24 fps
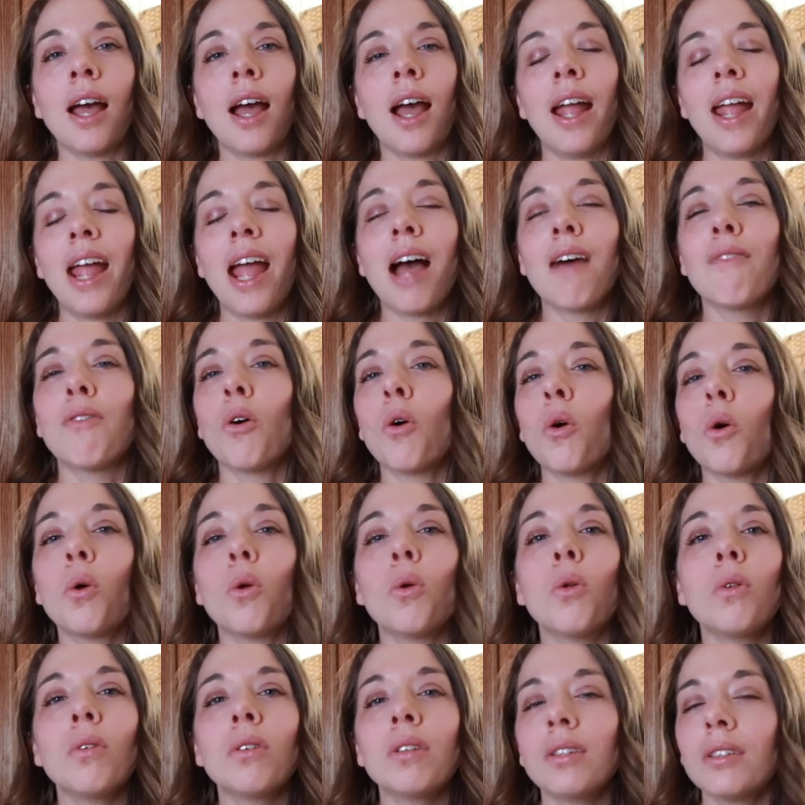I have a
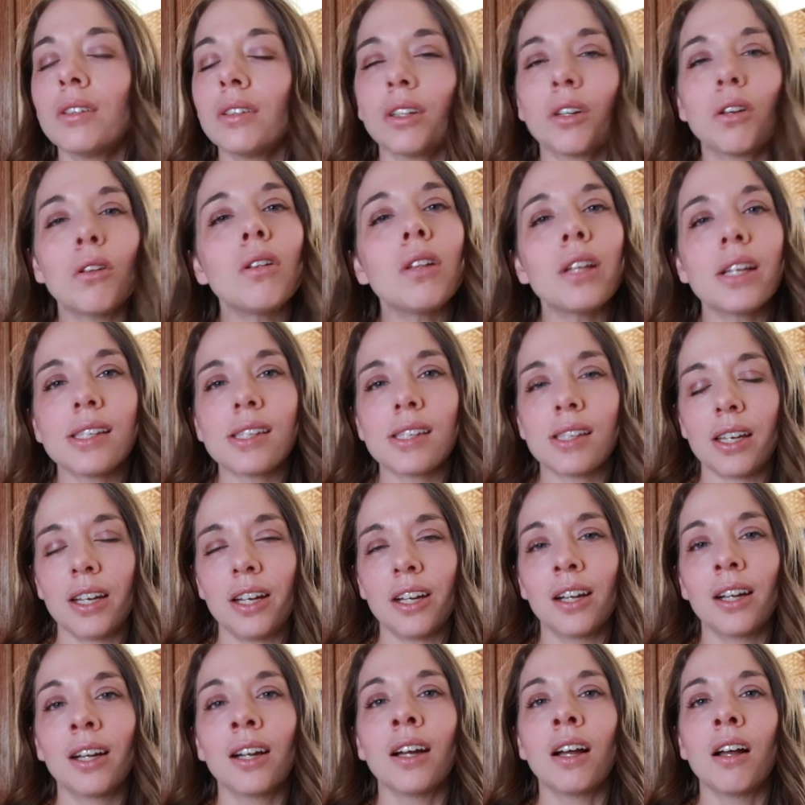whole little list
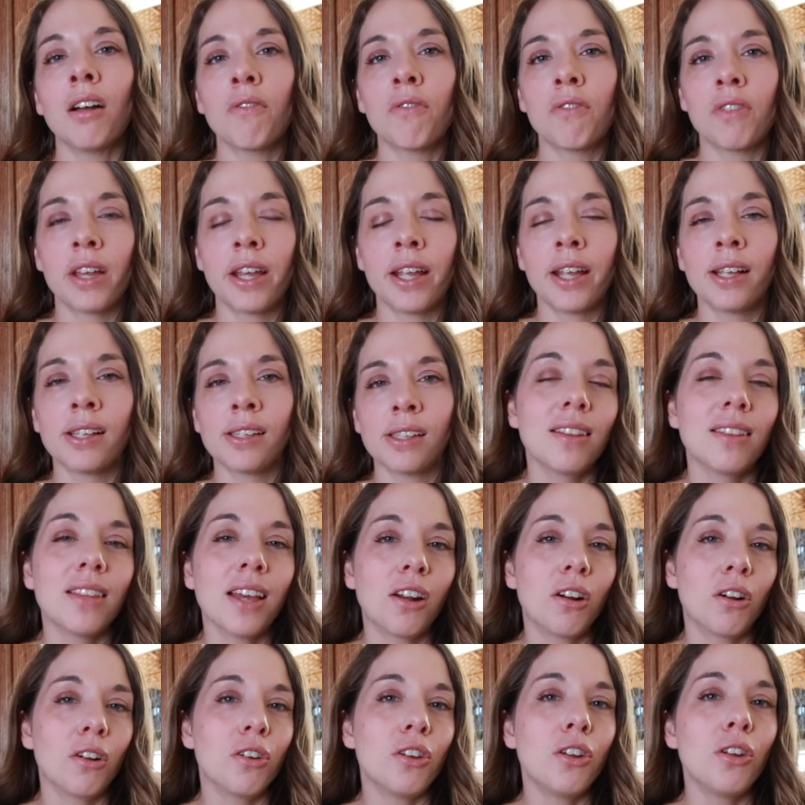here of things that
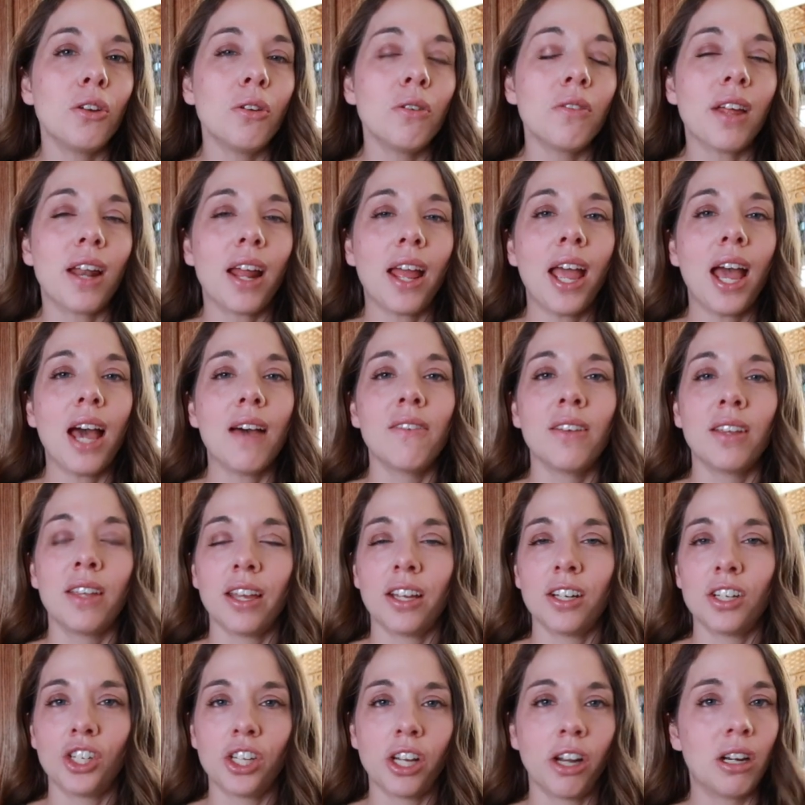are new that I haven't
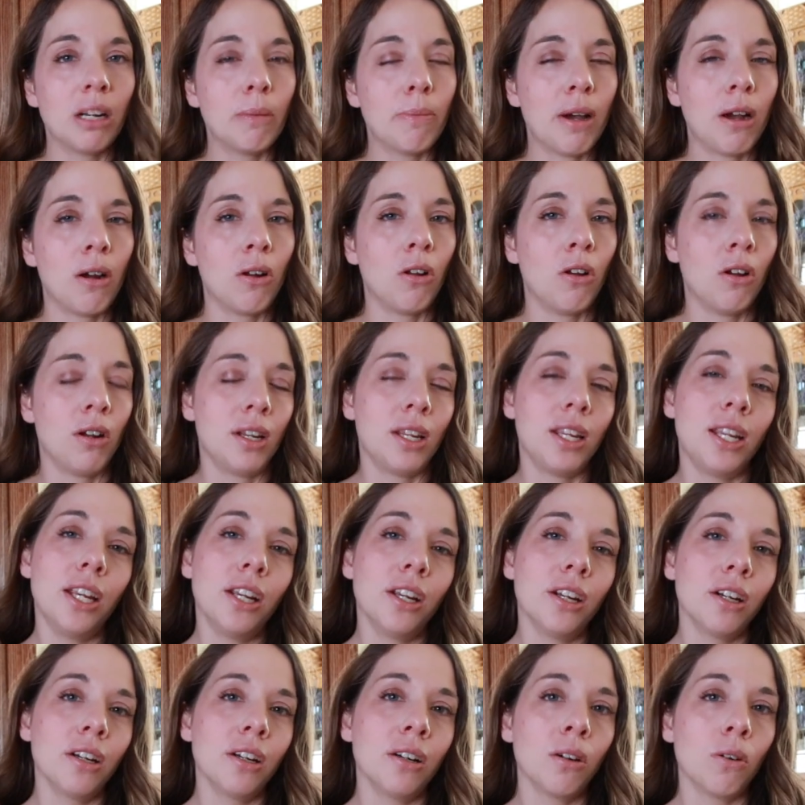yet shared about on
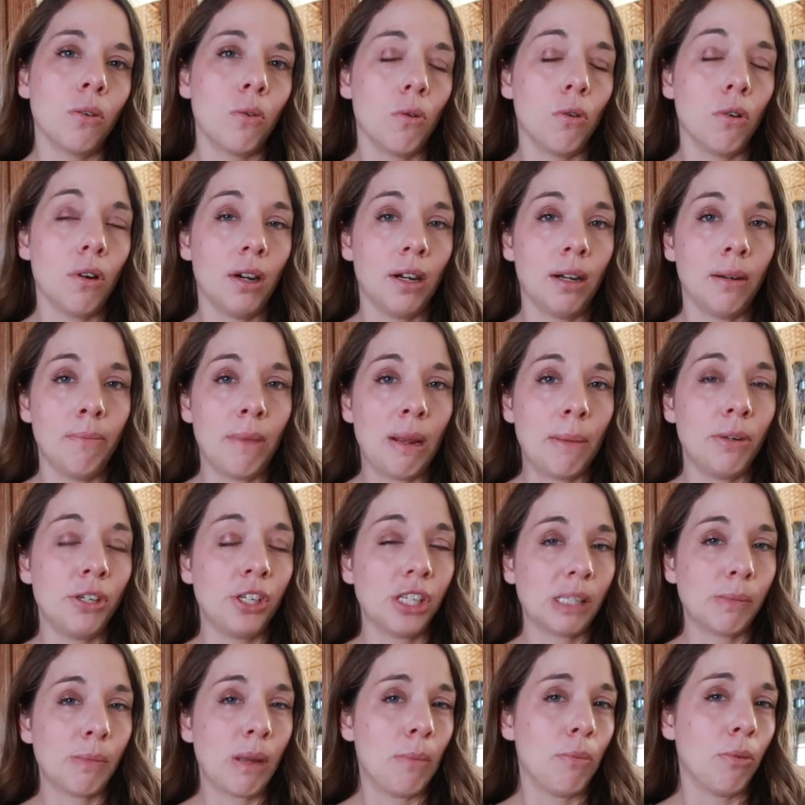here or maybe
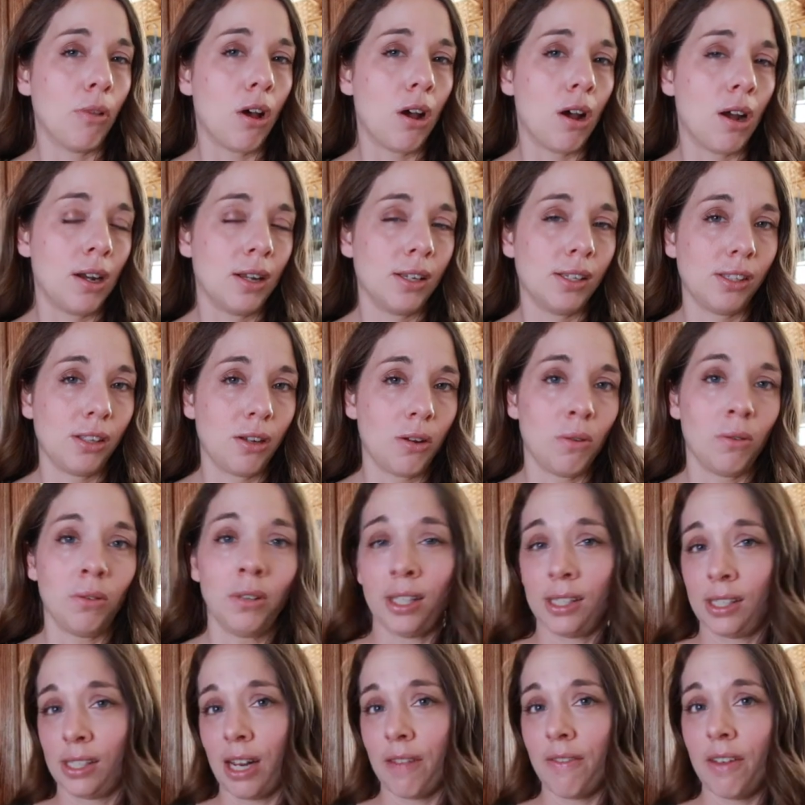just my blog. So
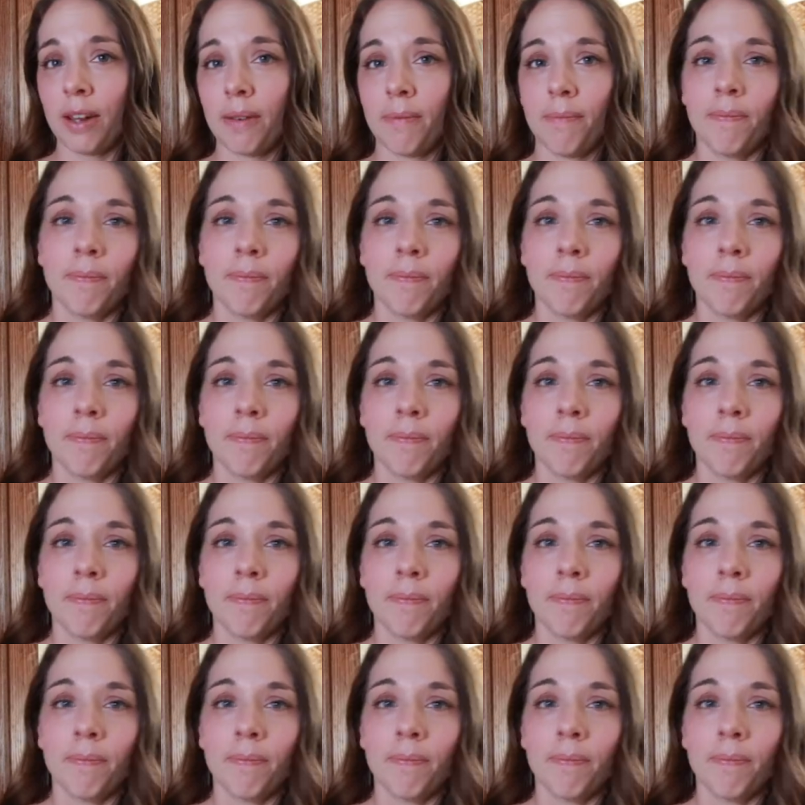let's dive in.